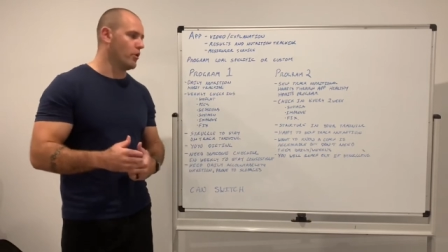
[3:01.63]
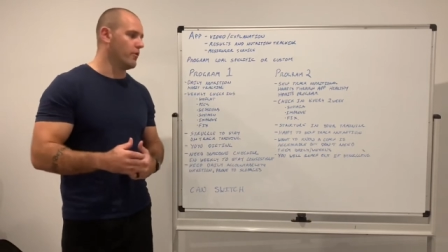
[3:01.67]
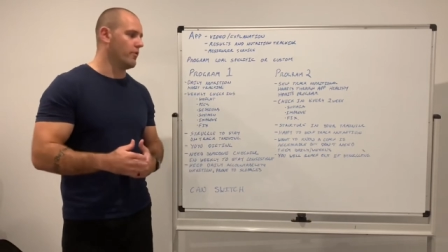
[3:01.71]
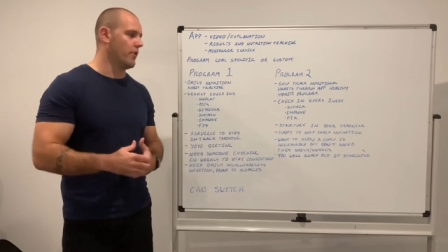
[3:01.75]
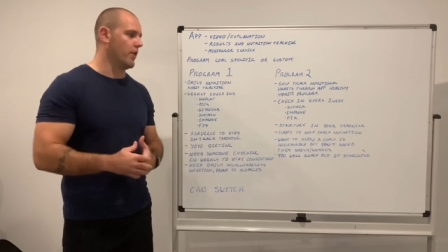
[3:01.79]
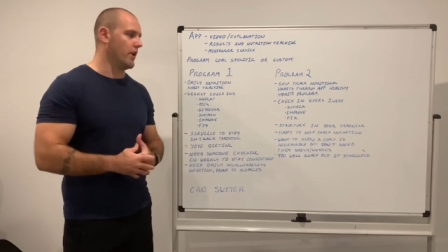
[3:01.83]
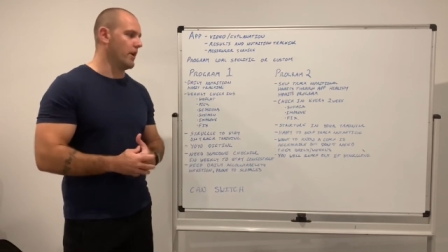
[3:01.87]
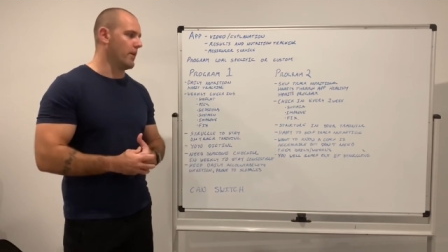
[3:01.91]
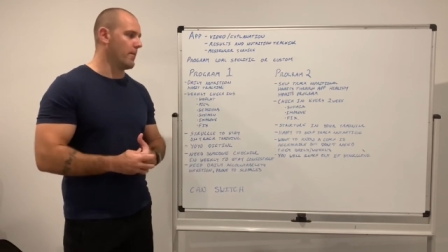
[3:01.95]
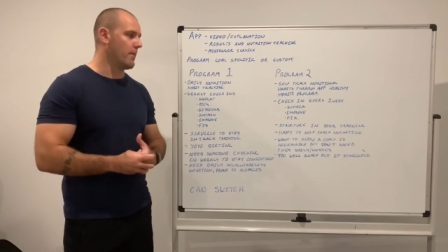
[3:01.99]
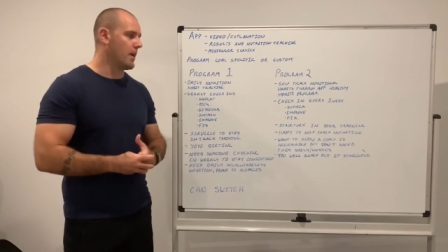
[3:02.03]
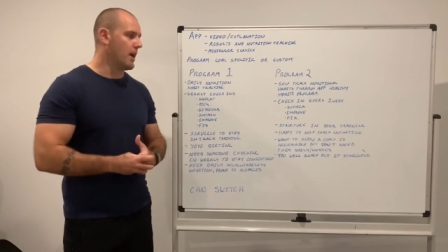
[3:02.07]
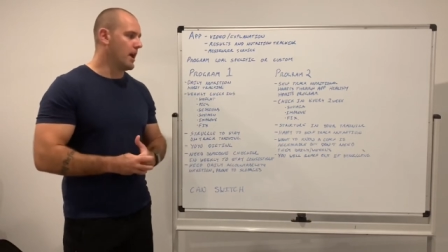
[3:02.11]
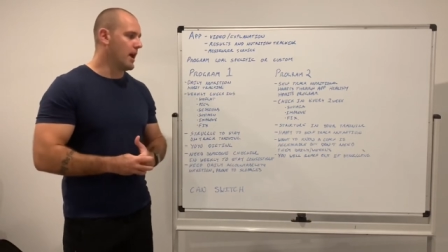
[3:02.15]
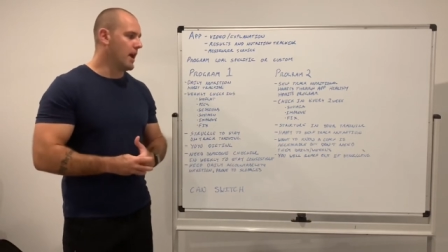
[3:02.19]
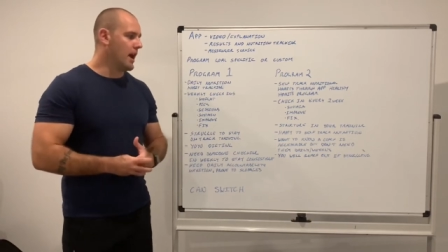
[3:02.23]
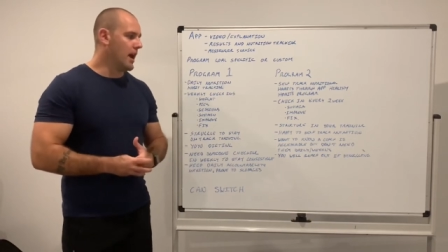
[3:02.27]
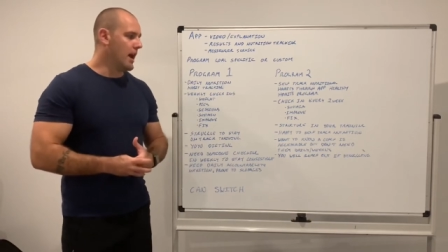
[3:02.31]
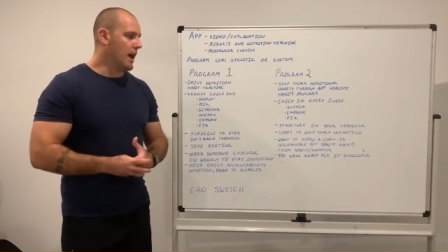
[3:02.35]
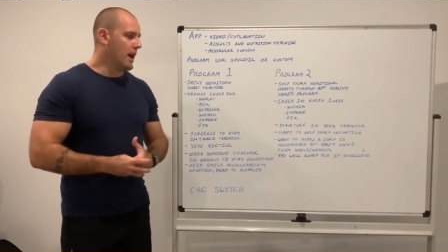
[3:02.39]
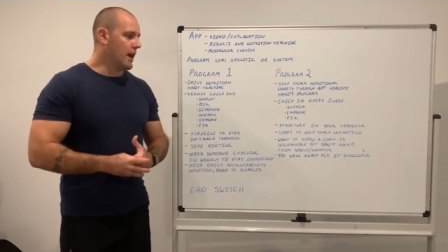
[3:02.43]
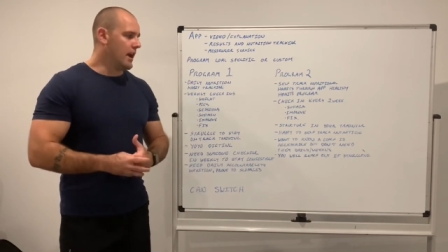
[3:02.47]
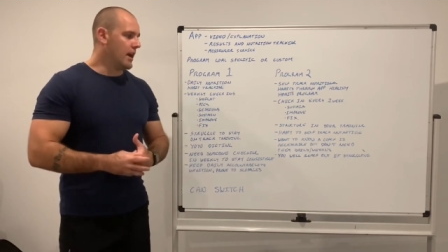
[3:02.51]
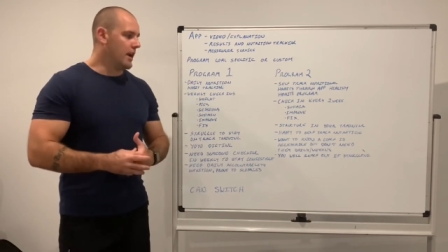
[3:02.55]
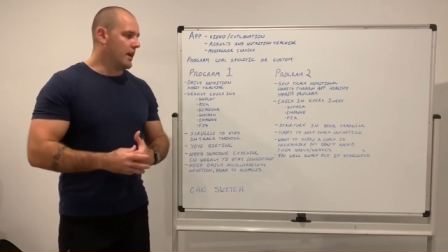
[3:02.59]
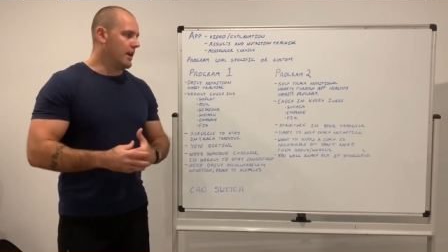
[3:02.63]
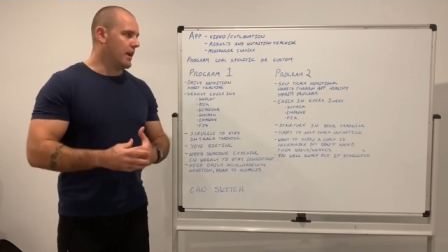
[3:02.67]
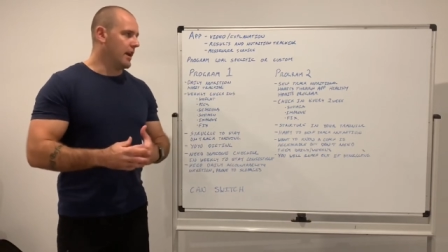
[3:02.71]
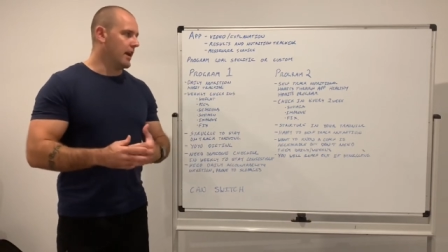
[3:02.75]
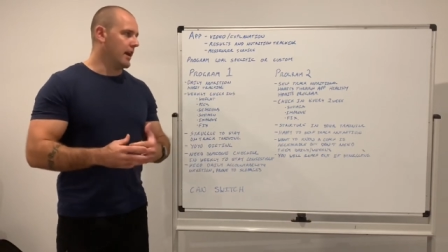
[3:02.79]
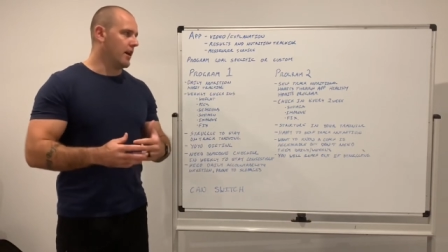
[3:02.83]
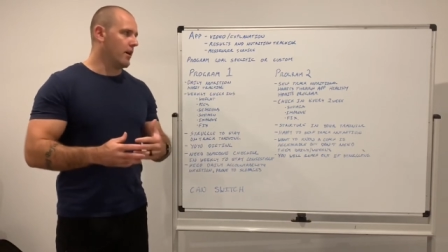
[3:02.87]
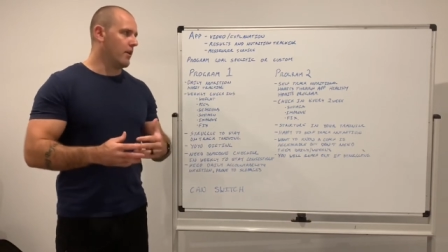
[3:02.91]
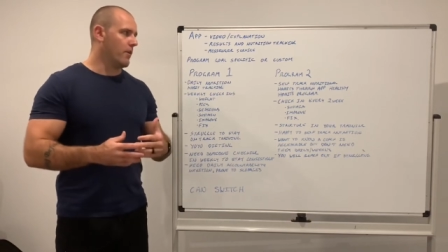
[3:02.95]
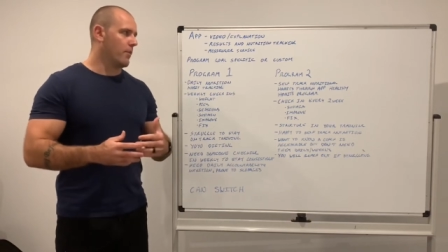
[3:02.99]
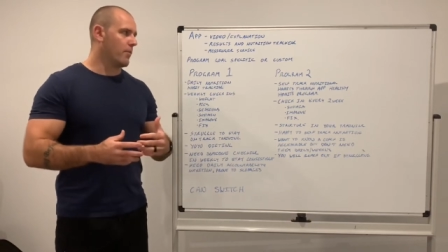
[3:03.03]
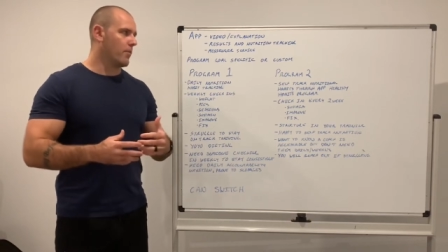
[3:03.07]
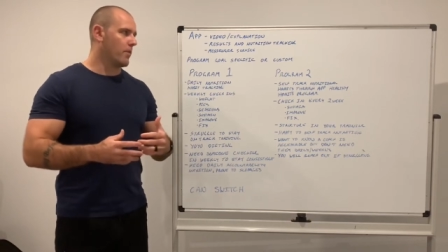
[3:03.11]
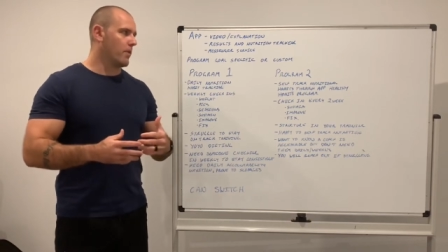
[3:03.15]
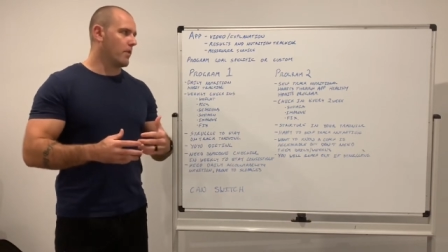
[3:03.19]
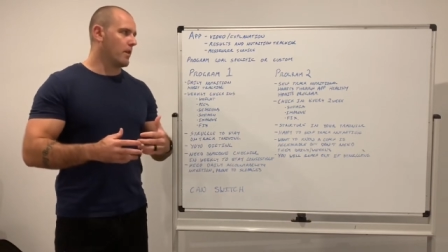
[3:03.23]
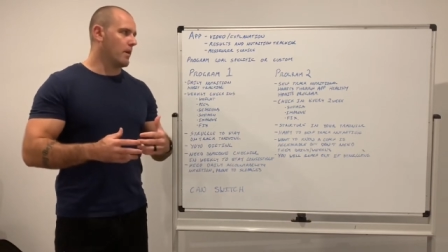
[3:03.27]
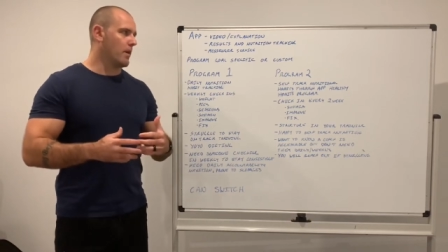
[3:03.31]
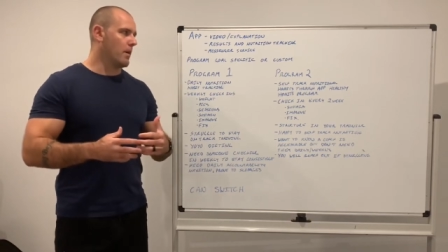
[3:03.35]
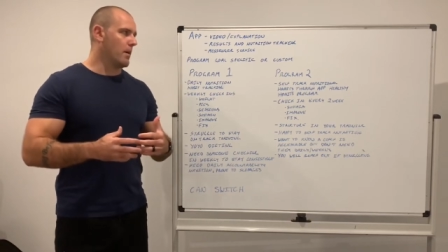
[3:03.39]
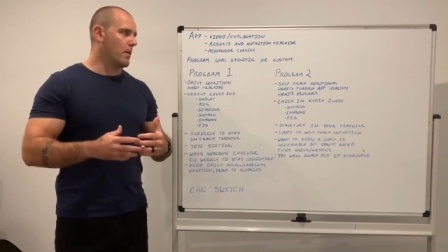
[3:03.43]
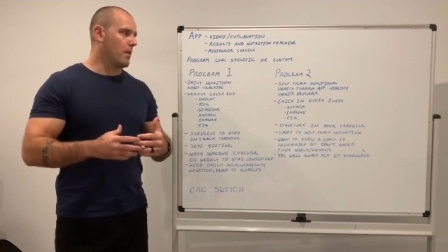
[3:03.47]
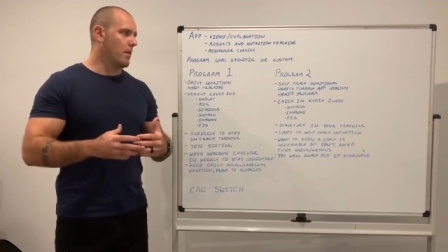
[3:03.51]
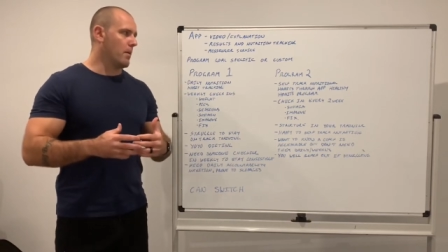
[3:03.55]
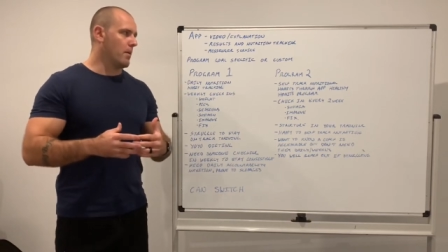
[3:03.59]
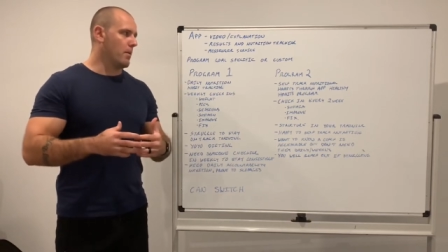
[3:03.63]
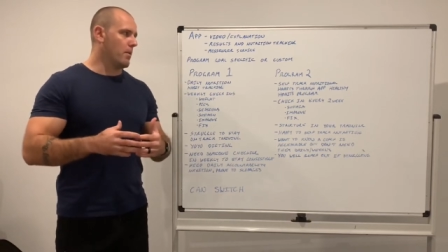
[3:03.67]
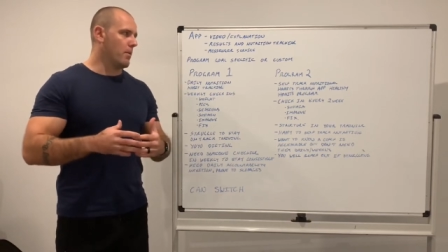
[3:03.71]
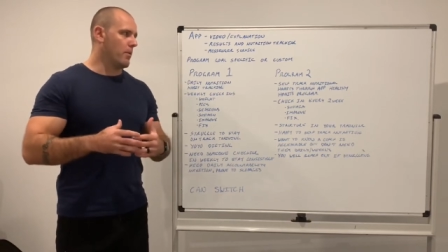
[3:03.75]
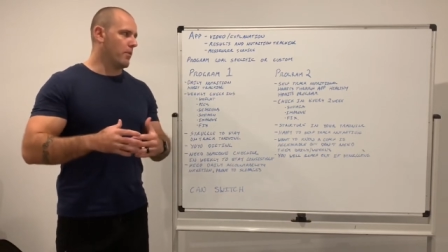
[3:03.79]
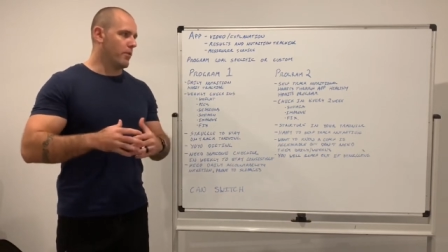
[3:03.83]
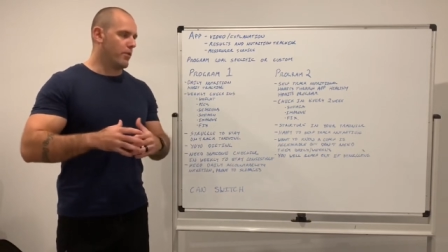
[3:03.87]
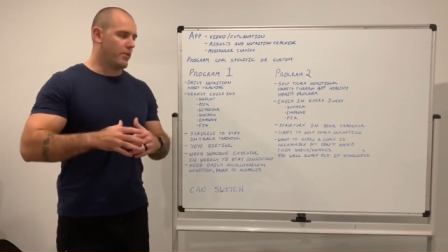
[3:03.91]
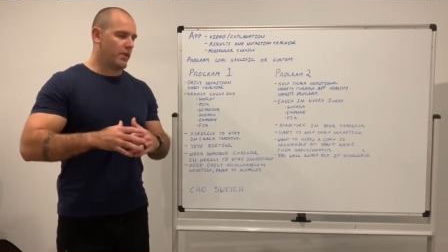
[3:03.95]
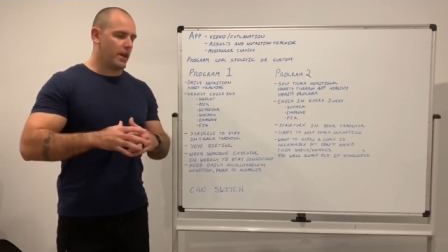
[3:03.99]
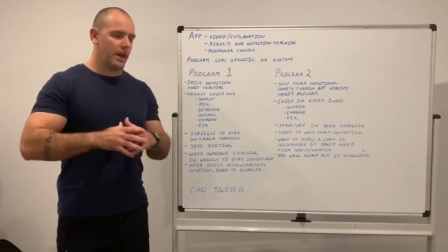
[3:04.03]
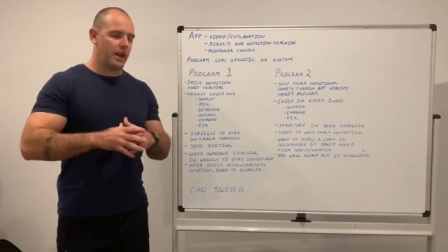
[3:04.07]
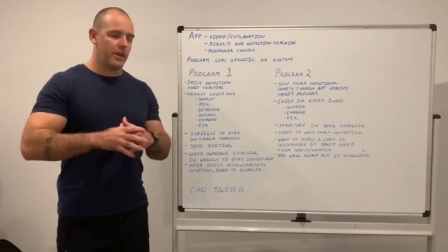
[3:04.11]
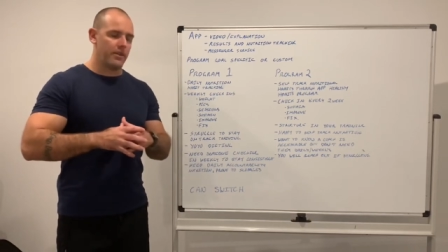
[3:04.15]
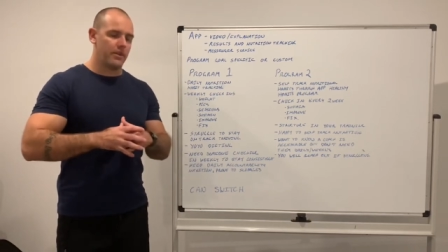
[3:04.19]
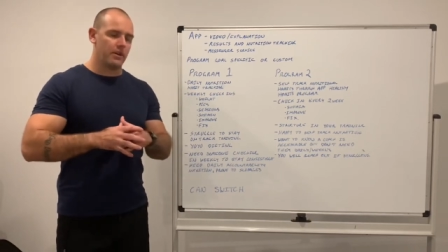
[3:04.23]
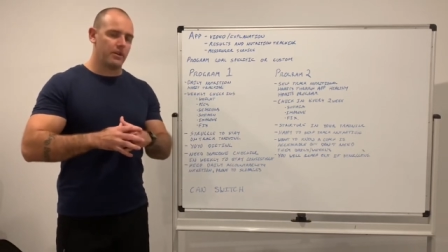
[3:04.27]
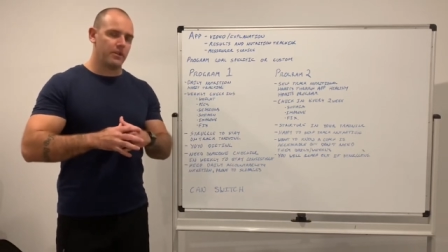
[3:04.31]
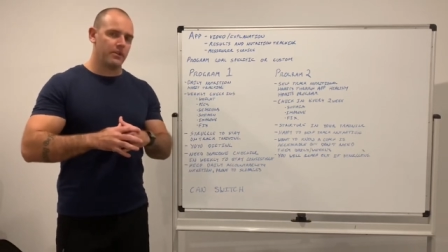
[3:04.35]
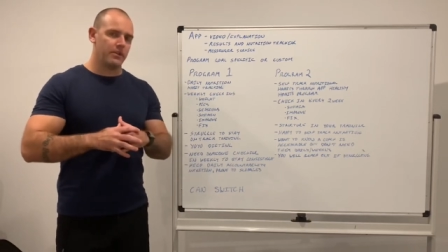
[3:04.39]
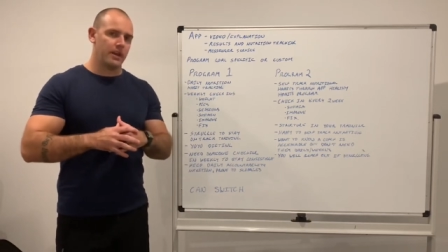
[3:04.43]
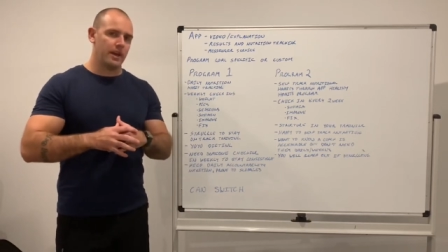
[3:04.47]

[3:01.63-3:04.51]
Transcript: on it. Now, they're the,